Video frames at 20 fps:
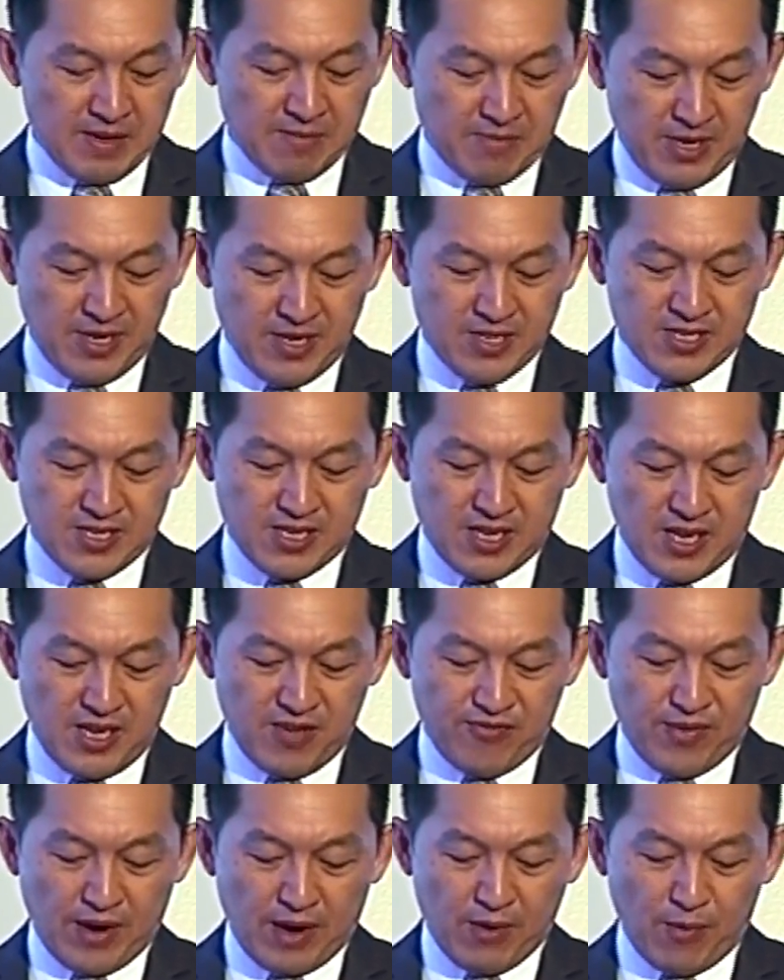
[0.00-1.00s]
Please
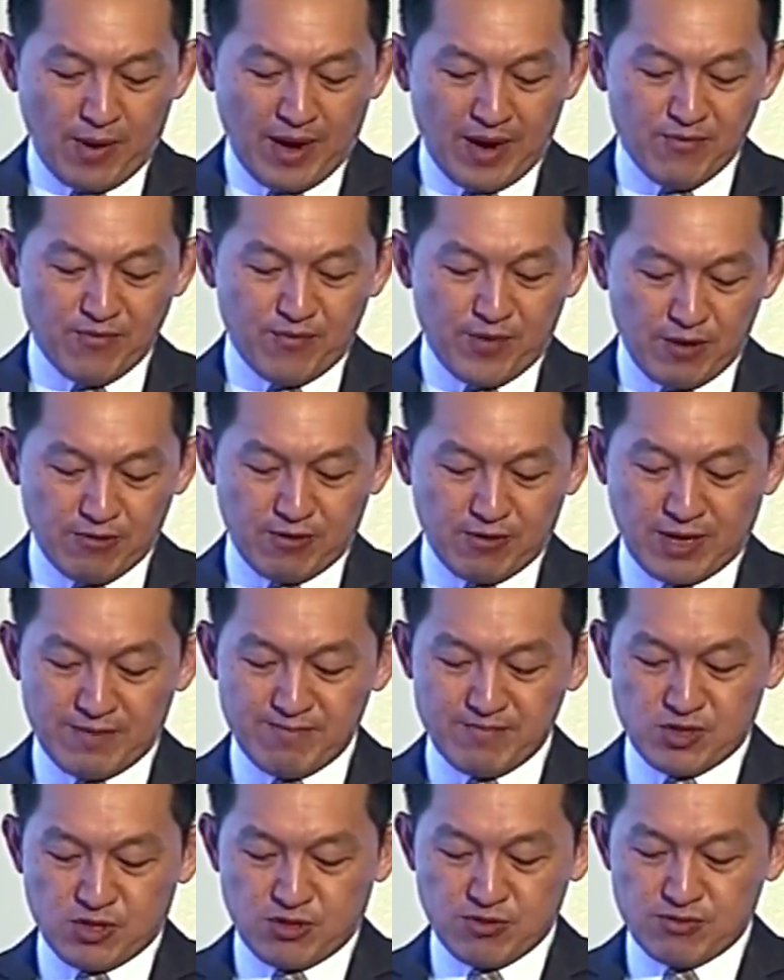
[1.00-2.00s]
give a warm
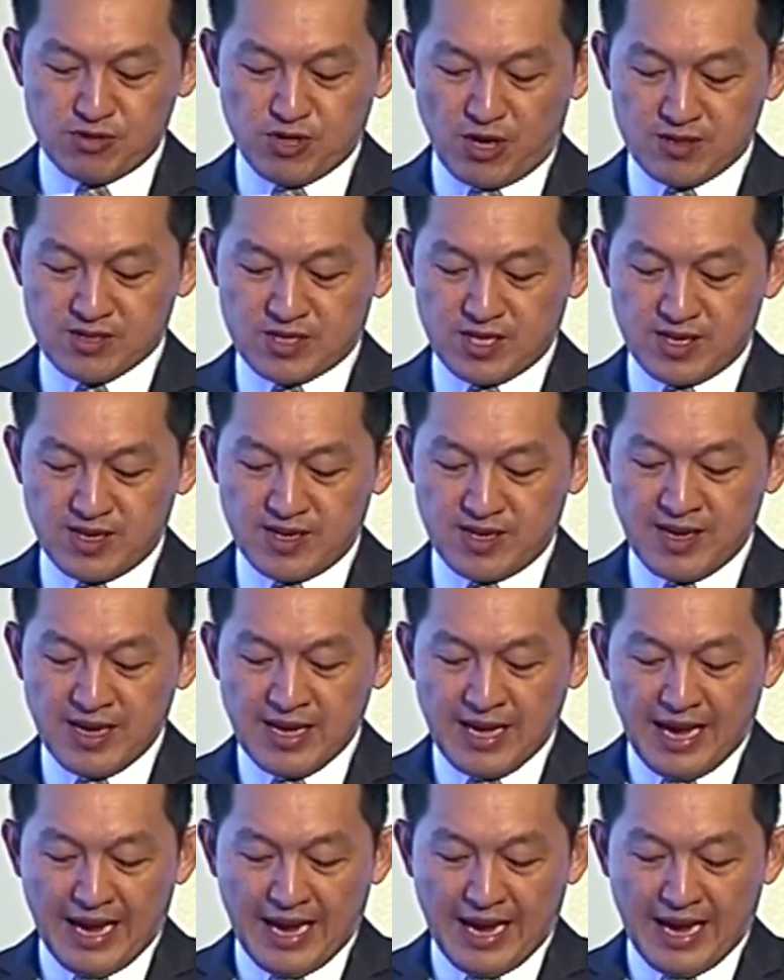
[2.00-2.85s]
welcome to Dr.